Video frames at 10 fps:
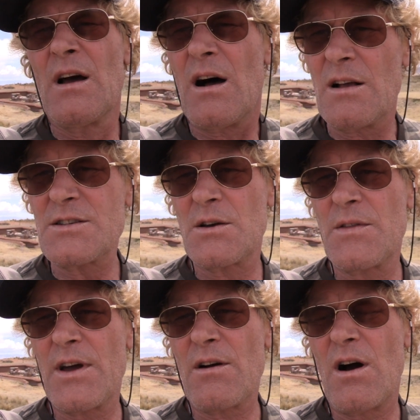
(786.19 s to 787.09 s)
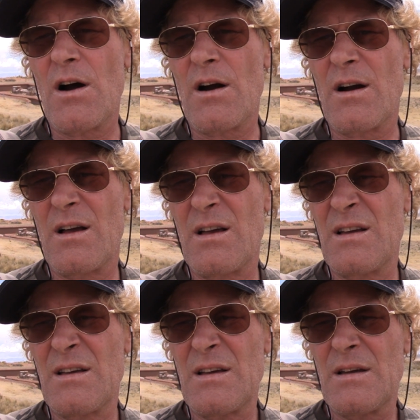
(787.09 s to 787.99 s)
Also, there are
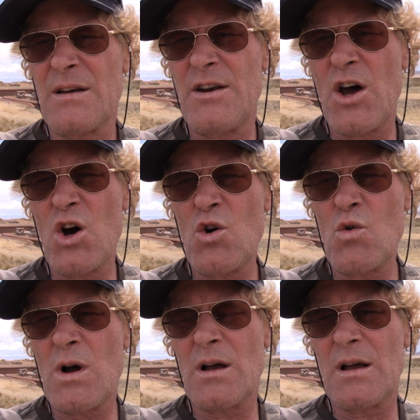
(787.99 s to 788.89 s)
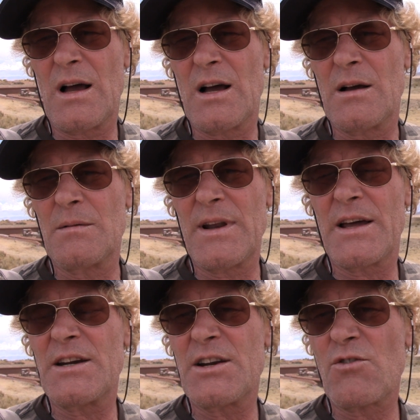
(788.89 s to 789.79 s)
no uh,
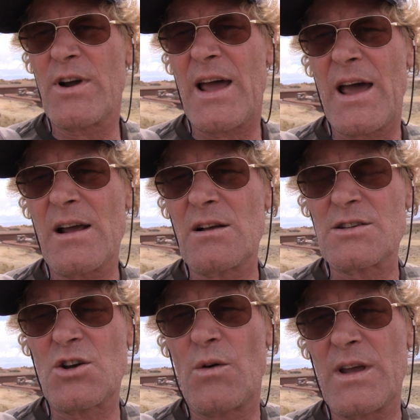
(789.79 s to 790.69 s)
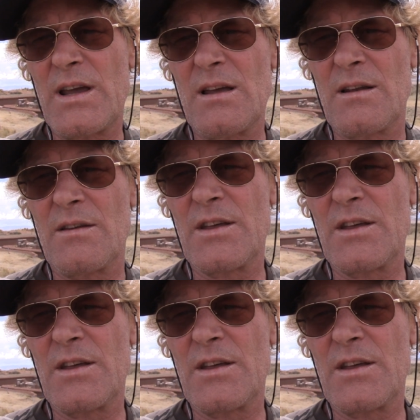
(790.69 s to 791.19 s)
ninety degree angles going in.